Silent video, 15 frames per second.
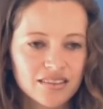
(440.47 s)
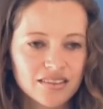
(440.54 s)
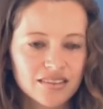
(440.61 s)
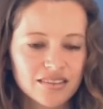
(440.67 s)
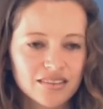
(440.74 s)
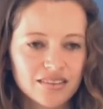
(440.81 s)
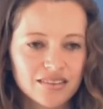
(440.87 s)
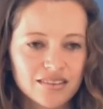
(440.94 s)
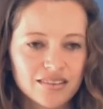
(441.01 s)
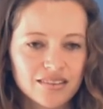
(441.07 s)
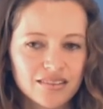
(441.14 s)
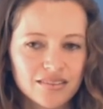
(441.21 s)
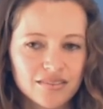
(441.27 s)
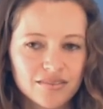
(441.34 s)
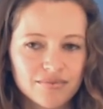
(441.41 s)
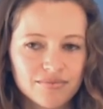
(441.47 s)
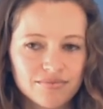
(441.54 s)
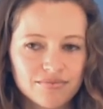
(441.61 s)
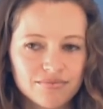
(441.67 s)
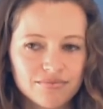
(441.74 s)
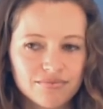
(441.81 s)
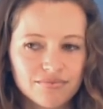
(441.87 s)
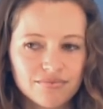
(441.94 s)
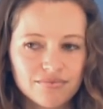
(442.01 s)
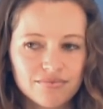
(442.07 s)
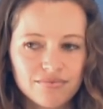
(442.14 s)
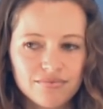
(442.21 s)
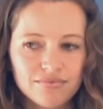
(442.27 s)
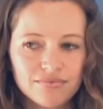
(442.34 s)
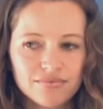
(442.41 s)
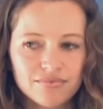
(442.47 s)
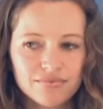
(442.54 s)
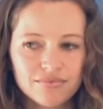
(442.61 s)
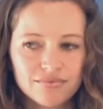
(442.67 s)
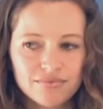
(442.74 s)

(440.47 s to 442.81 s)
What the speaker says: No one is speaking in this clip.